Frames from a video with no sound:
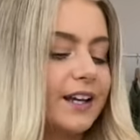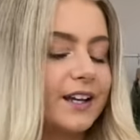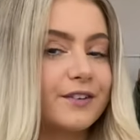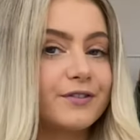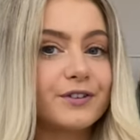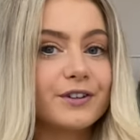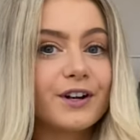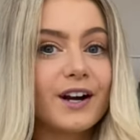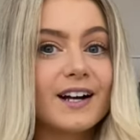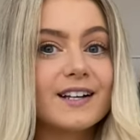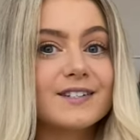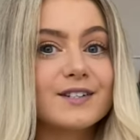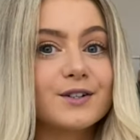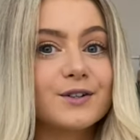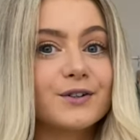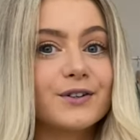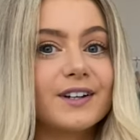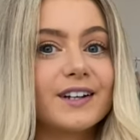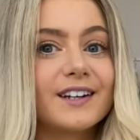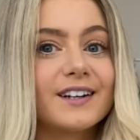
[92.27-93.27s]
if you guys are
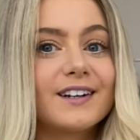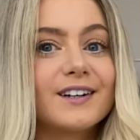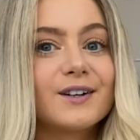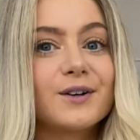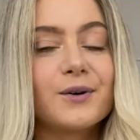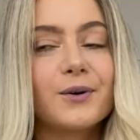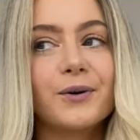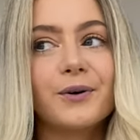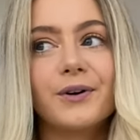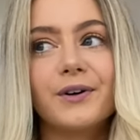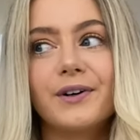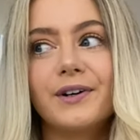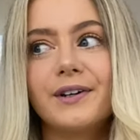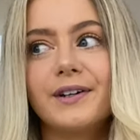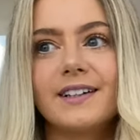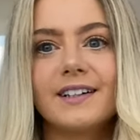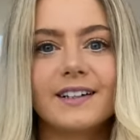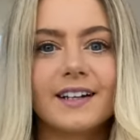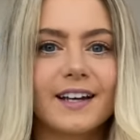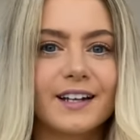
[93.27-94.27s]
new here, or
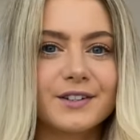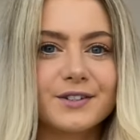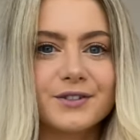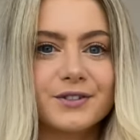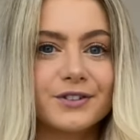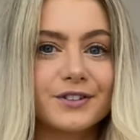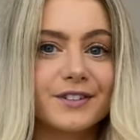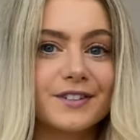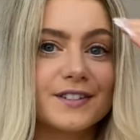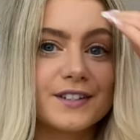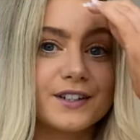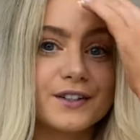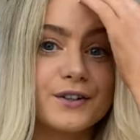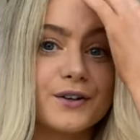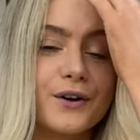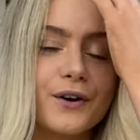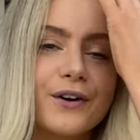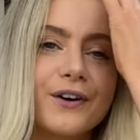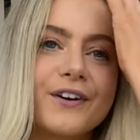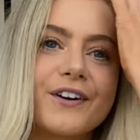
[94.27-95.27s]
in case you just didn't
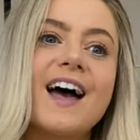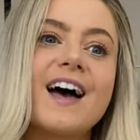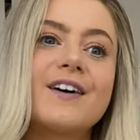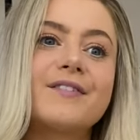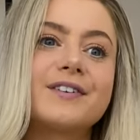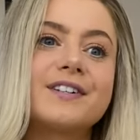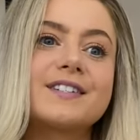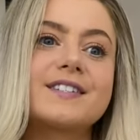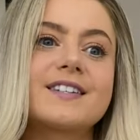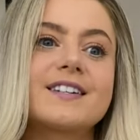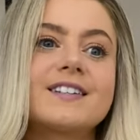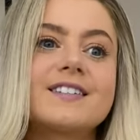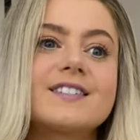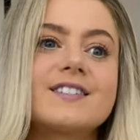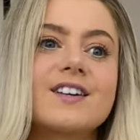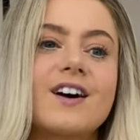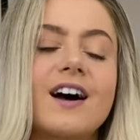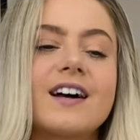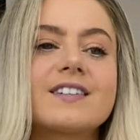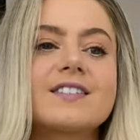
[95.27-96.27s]
know, ever since
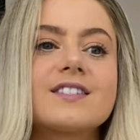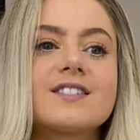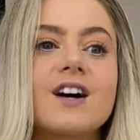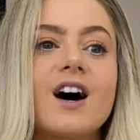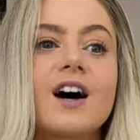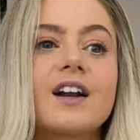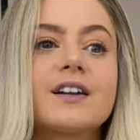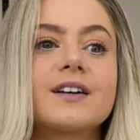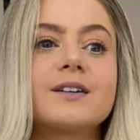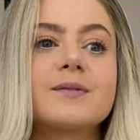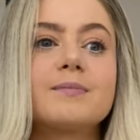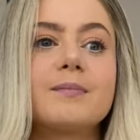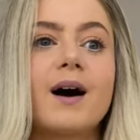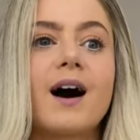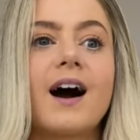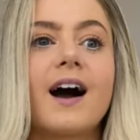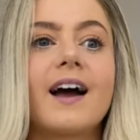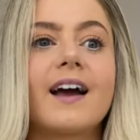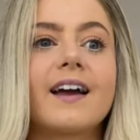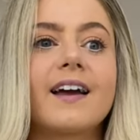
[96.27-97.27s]
I started
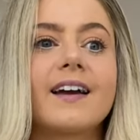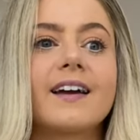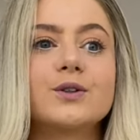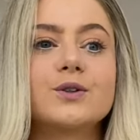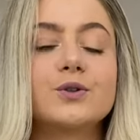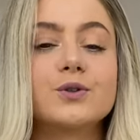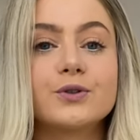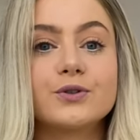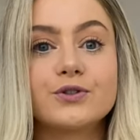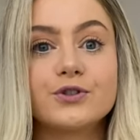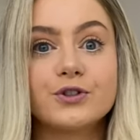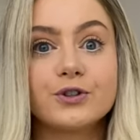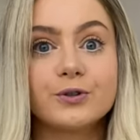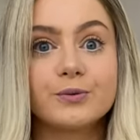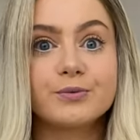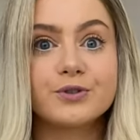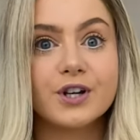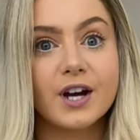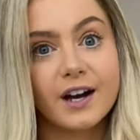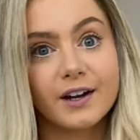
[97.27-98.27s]
my YouTube
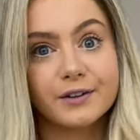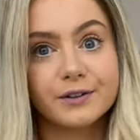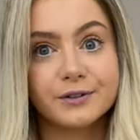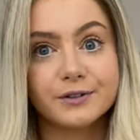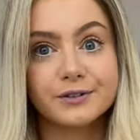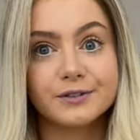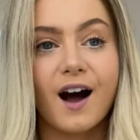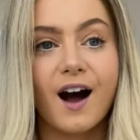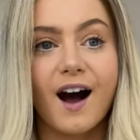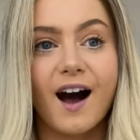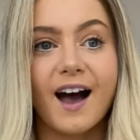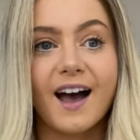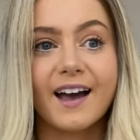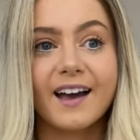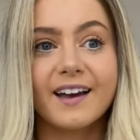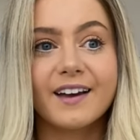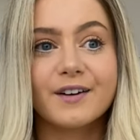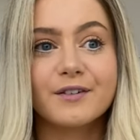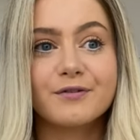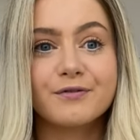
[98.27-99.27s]
channel,
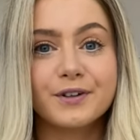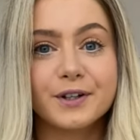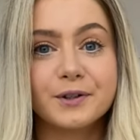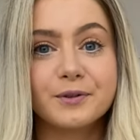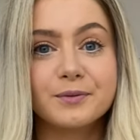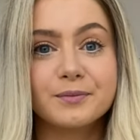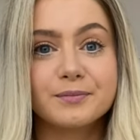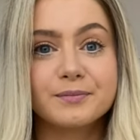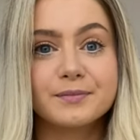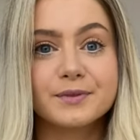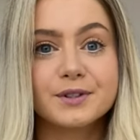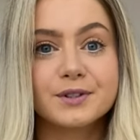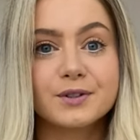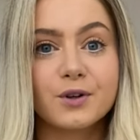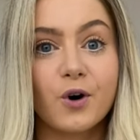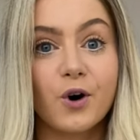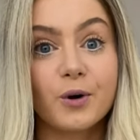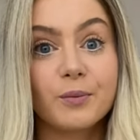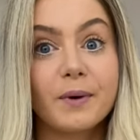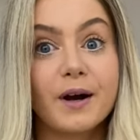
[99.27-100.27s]
I filmed
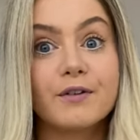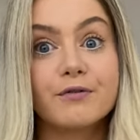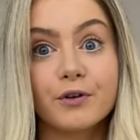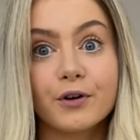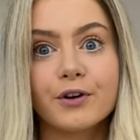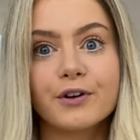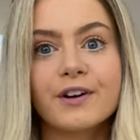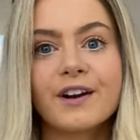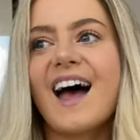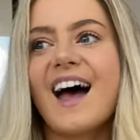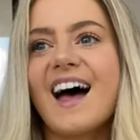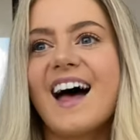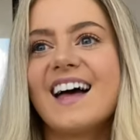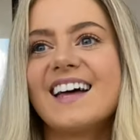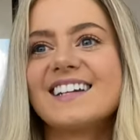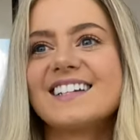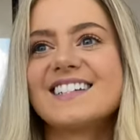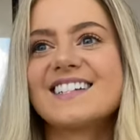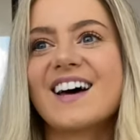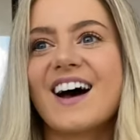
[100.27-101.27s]
on my phone,
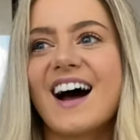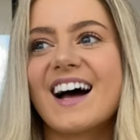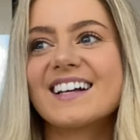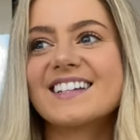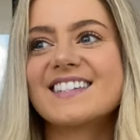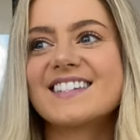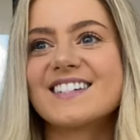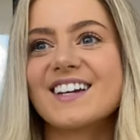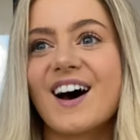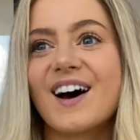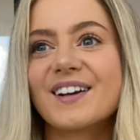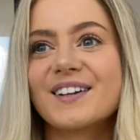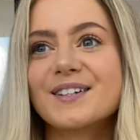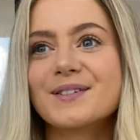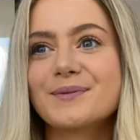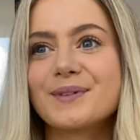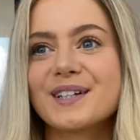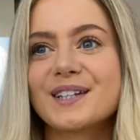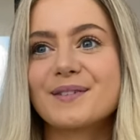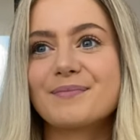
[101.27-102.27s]
and I started
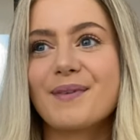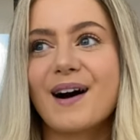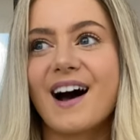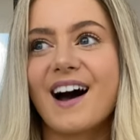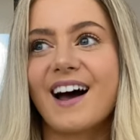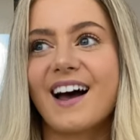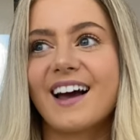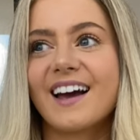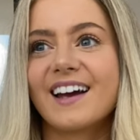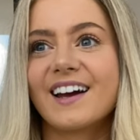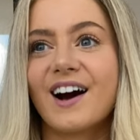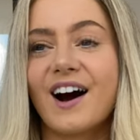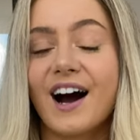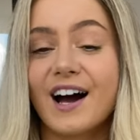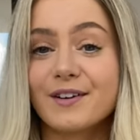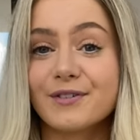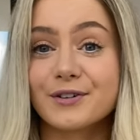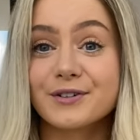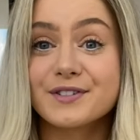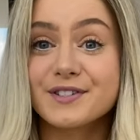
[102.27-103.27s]
with my
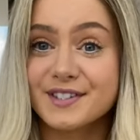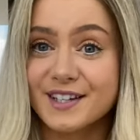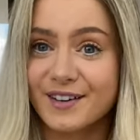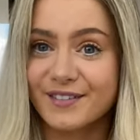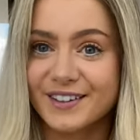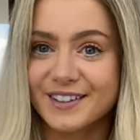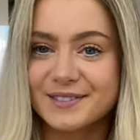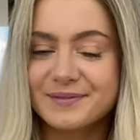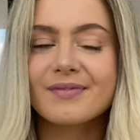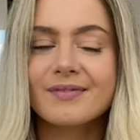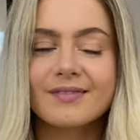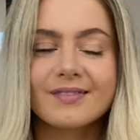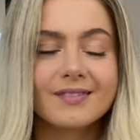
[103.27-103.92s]
iPhone 7.